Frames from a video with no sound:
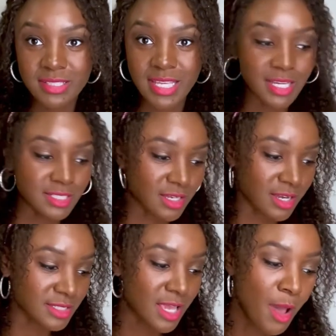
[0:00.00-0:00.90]
Saycon
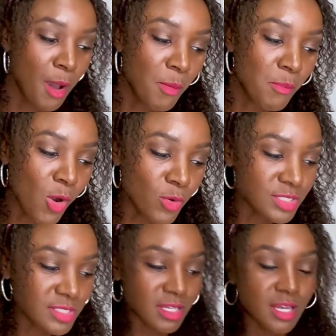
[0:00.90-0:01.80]
Talks.
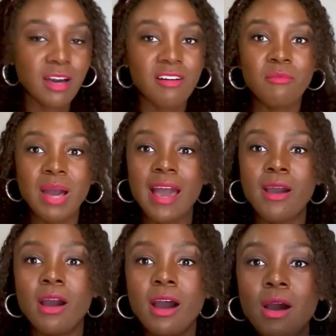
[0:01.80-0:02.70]
Most of
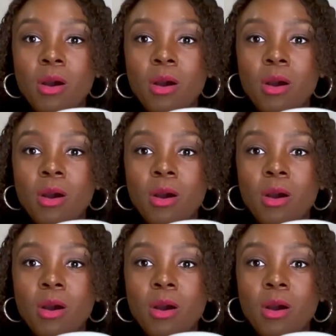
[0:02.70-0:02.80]
my